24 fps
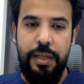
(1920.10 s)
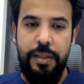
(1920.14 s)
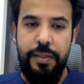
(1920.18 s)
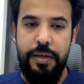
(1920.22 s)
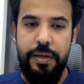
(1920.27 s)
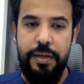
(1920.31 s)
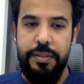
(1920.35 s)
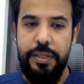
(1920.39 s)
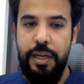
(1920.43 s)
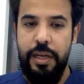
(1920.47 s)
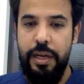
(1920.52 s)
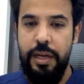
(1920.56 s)
there
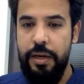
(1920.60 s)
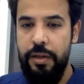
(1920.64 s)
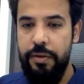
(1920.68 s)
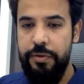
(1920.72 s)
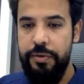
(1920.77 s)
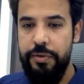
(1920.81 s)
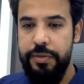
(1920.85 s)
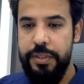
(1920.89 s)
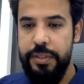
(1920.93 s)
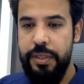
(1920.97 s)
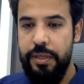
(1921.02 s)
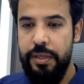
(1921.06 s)
is a
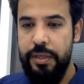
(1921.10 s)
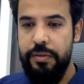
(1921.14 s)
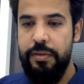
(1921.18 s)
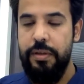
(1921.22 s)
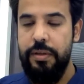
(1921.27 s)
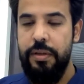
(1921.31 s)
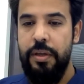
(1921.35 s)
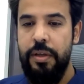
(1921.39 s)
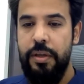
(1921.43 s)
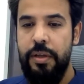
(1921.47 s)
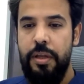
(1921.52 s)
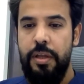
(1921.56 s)
Hanoro stent.
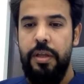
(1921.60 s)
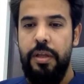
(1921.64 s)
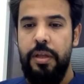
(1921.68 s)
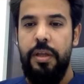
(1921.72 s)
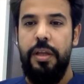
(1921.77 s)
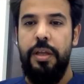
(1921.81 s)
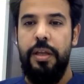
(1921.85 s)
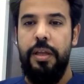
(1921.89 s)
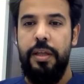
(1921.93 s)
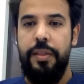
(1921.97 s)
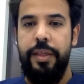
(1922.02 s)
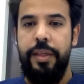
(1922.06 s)

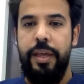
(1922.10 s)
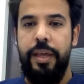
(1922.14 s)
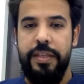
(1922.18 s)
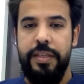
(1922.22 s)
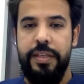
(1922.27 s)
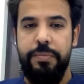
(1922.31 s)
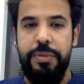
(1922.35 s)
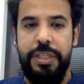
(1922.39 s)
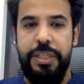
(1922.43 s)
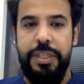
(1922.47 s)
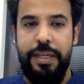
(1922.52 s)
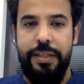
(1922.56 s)
They are
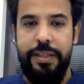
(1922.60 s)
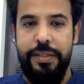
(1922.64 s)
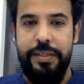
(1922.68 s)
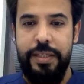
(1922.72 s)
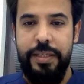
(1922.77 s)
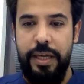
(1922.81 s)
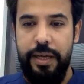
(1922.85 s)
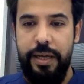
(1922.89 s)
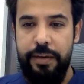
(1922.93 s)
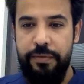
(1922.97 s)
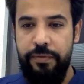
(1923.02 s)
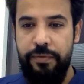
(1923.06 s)
specially
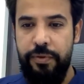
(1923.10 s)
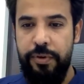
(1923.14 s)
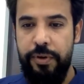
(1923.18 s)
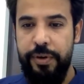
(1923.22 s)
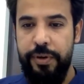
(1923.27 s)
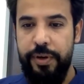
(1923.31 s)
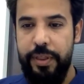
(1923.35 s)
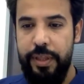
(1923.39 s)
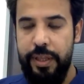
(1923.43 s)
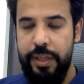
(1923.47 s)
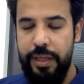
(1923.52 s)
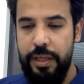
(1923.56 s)
designed for
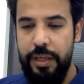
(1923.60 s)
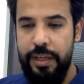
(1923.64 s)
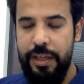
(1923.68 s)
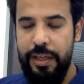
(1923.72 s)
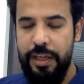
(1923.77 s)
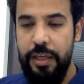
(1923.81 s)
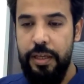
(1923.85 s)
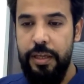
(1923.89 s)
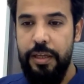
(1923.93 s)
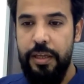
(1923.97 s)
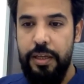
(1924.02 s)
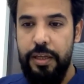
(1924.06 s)
the
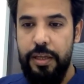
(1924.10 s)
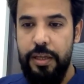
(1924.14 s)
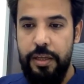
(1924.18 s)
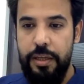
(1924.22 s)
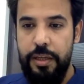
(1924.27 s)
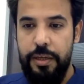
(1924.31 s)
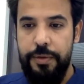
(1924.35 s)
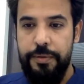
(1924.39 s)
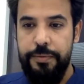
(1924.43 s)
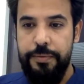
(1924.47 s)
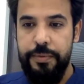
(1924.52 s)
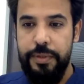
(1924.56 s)

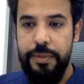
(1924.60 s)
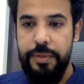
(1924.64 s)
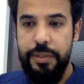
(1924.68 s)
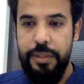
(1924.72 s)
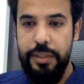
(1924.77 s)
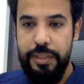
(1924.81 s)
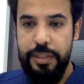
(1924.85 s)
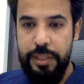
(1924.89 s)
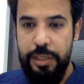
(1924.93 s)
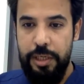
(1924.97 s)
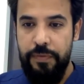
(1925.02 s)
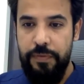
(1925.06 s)

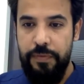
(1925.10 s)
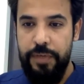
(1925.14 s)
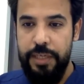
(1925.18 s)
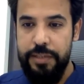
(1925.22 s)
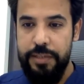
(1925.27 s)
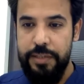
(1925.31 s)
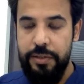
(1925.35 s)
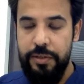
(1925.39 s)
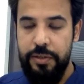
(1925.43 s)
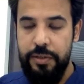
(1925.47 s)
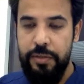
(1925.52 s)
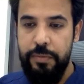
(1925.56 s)
sleeve
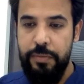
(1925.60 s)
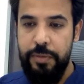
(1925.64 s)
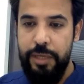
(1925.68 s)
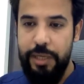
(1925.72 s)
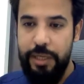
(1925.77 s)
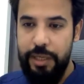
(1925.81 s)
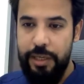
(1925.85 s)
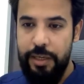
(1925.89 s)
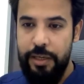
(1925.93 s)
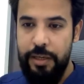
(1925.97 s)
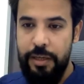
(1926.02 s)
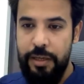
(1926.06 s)
gastrectomy
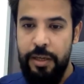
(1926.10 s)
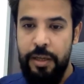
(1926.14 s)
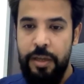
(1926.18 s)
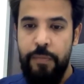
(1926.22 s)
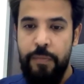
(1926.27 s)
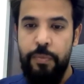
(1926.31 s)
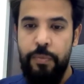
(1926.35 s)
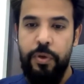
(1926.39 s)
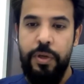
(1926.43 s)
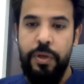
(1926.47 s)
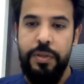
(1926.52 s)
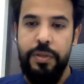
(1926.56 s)
leak
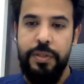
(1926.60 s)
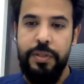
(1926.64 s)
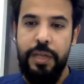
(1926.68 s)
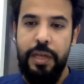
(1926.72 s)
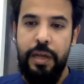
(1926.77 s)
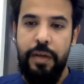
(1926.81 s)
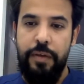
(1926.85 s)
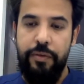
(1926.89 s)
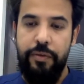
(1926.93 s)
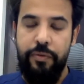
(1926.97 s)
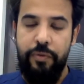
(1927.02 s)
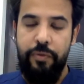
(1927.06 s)
because they
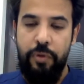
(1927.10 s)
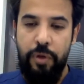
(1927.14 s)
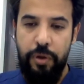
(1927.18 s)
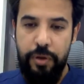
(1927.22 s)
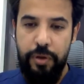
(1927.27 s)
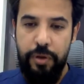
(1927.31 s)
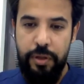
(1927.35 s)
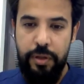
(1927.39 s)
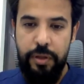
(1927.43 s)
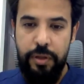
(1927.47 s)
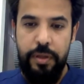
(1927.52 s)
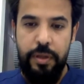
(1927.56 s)
are
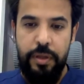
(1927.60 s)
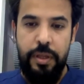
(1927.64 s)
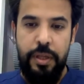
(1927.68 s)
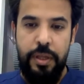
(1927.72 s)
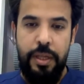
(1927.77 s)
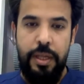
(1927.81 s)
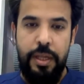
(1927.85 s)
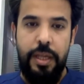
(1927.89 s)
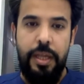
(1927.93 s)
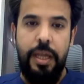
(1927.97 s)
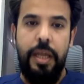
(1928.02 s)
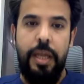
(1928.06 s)
long
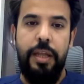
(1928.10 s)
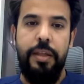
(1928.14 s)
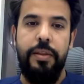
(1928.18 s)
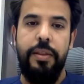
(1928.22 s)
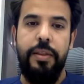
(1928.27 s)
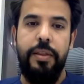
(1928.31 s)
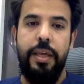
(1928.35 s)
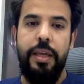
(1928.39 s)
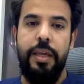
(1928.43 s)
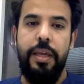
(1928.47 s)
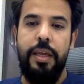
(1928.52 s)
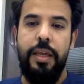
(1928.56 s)
and
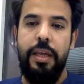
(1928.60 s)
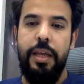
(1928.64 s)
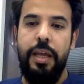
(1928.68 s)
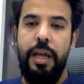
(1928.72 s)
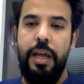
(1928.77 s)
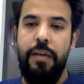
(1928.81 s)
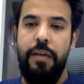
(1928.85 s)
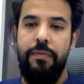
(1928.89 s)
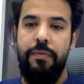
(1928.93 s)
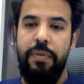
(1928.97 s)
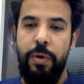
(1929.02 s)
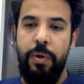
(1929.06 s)
they
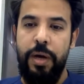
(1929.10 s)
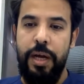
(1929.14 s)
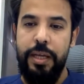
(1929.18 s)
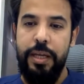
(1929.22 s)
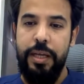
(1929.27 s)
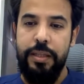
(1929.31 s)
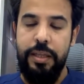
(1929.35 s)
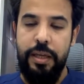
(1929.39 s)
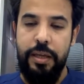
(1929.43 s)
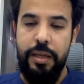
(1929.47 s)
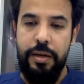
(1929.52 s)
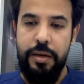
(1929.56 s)
have a
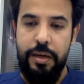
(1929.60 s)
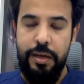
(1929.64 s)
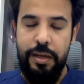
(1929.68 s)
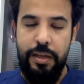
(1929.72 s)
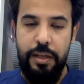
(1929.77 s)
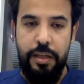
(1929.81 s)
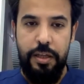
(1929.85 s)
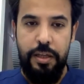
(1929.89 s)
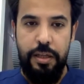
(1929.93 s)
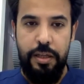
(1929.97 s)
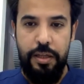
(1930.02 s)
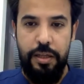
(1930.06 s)
wider
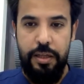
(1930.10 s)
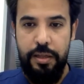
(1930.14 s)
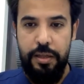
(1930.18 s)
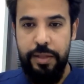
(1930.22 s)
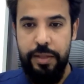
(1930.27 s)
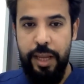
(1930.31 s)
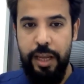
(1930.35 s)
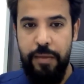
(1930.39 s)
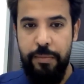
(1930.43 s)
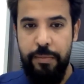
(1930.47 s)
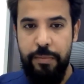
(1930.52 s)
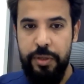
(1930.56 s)

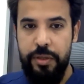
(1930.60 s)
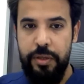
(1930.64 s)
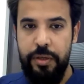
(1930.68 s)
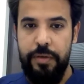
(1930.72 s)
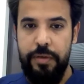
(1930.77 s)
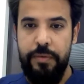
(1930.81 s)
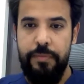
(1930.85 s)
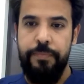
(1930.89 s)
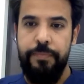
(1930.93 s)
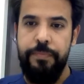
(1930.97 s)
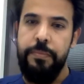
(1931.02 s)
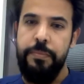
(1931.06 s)
diameter.
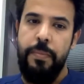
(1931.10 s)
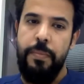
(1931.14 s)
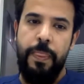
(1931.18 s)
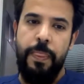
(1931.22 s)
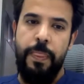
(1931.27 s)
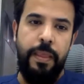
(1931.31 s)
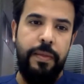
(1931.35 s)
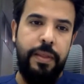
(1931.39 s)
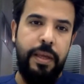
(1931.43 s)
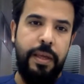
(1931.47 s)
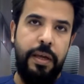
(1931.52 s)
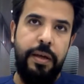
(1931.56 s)

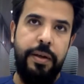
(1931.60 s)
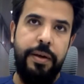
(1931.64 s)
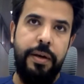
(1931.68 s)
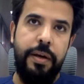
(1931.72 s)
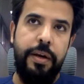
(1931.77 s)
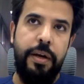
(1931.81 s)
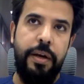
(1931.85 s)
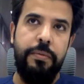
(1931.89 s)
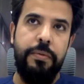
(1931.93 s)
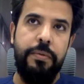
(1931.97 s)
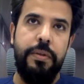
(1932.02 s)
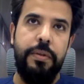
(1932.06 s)
They are
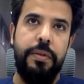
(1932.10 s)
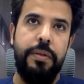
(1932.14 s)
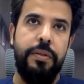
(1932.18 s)
around